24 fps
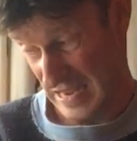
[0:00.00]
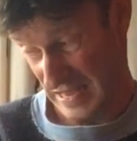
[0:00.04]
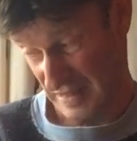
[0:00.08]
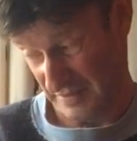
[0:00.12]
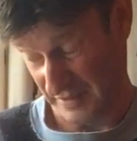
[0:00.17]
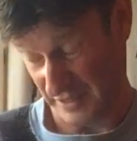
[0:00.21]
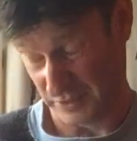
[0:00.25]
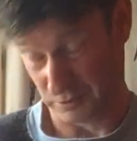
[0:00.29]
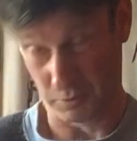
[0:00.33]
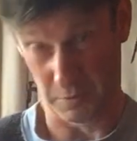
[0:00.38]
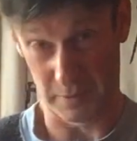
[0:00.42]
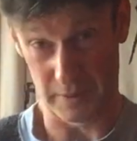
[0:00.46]

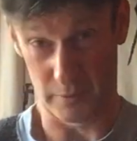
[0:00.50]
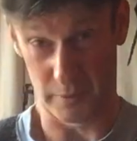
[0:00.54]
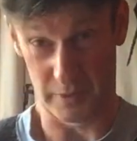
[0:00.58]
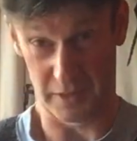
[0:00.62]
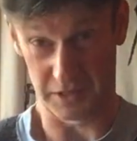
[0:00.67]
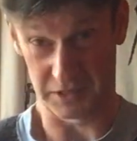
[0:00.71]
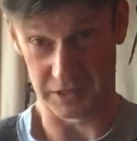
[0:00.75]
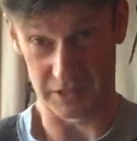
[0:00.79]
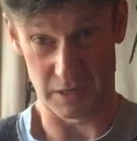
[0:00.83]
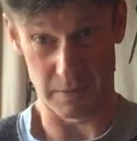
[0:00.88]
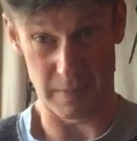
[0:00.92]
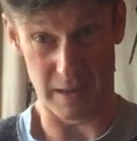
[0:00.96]
This will be with
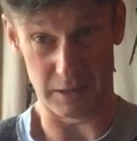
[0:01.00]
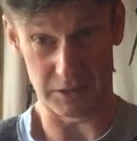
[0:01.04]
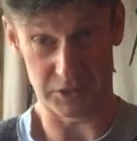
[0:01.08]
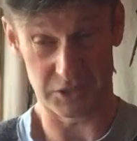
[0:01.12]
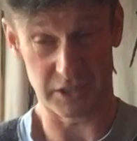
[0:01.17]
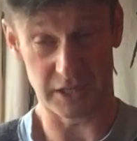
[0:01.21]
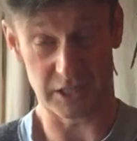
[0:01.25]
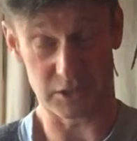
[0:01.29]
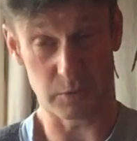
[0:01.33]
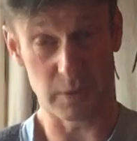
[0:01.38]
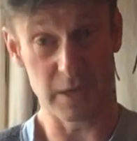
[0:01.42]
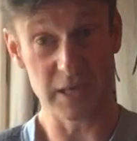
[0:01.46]
us in about
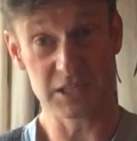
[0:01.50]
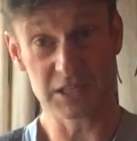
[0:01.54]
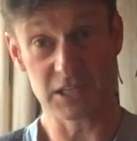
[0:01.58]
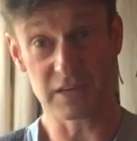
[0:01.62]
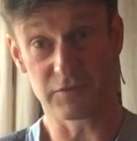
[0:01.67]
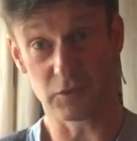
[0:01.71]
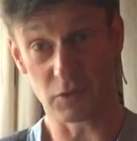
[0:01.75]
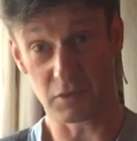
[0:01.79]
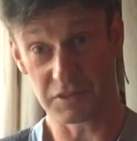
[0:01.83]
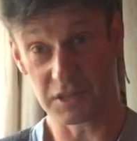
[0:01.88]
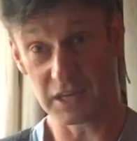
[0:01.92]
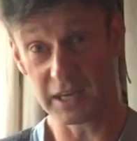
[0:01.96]
6 weeks. If
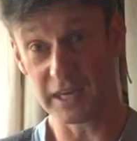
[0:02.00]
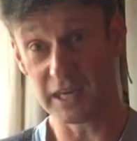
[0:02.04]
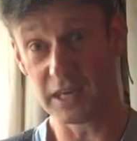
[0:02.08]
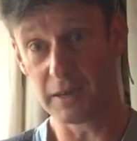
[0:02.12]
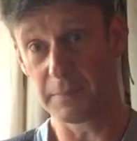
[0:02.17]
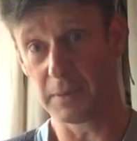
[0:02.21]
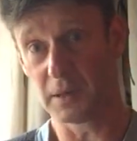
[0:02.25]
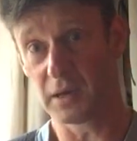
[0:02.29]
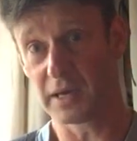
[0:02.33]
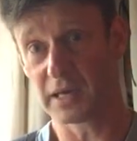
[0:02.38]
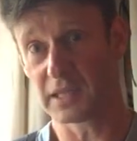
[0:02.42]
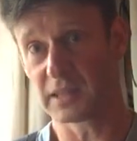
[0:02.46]
you're thinking of
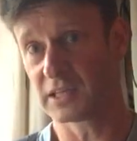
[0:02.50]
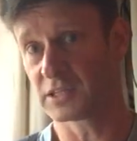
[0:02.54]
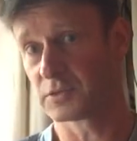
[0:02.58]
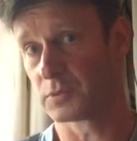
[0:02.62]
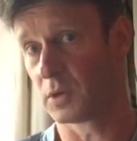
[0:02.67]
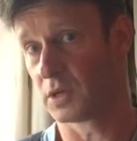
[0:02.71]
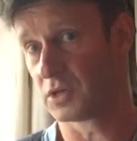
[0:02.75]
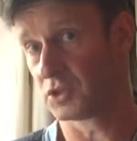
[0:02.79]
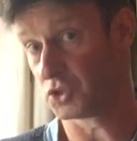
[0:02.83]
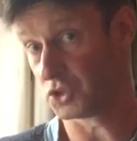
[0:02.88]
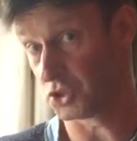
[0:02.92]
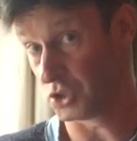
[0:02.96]
buying this
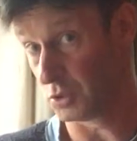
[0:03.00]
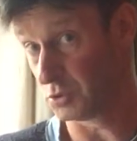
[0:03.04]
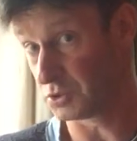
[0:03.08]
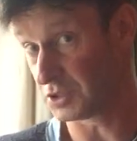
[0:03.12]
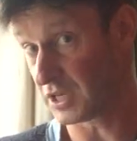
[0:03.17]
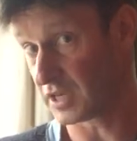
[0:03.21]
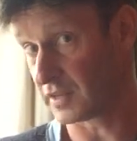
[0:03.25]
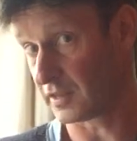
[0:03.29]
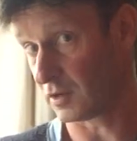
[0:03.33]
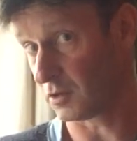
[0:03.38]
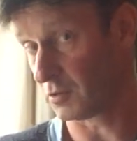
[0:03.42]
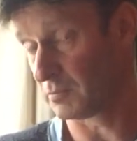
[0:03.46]
one, do
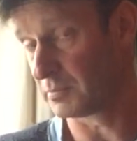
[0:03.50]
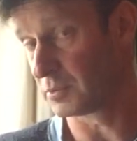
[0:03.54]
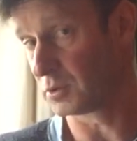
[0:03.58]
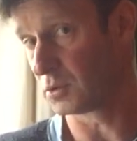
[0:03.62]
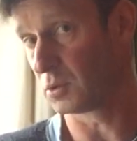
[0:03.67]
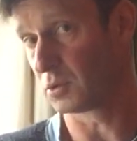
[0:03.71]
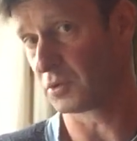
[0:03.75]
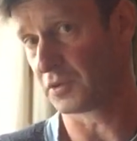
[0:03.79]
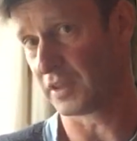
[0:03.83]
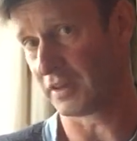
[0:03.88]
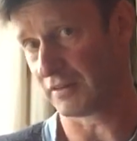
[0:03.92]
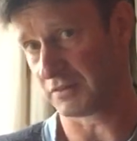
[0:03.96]
take that on
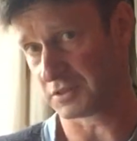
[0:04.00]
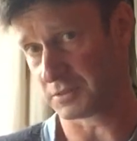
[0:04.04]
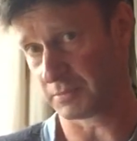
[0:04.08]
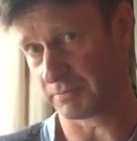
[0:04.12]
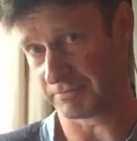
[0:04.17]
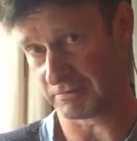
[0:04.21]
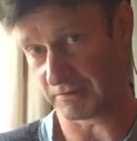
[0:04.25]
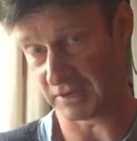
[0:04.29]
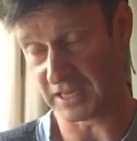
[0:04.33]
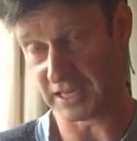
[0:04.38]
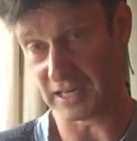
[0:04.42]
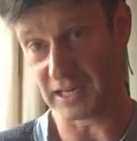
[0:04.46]
board. There are some
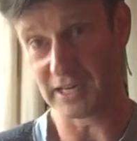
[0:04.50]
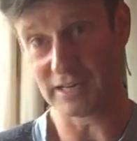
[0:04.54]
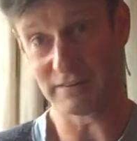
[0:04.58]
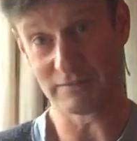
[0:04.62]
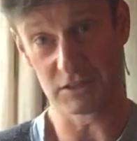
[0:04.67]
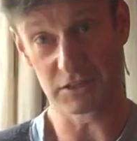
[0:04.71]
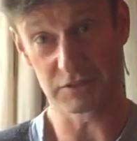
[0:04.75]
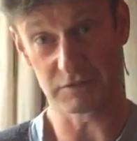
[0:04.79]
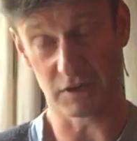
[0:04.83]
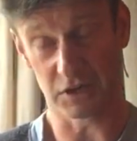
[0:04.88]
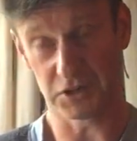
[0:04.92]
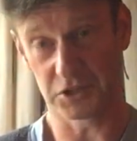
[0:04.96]
pretty clear
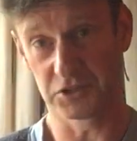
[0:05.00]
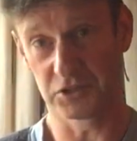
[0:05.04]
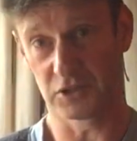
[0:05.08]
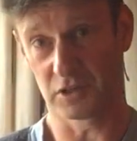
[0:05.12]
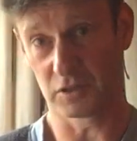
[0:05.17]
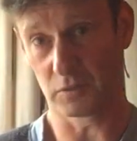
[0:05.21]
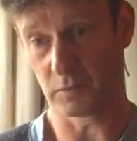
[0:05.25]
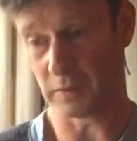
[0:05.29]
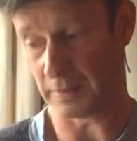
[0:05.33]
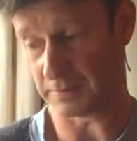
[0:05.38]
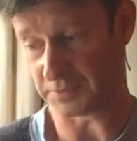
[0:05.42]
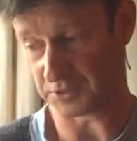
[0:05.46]
instructions on
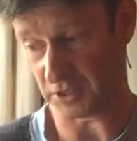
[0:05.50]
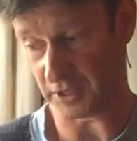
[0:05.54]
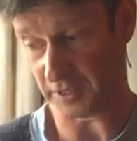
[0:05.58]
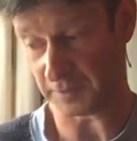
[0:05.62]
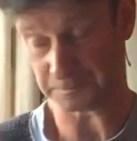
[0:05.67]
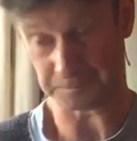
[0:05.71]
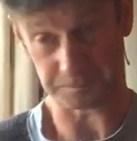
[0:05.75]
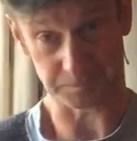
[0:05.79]
the website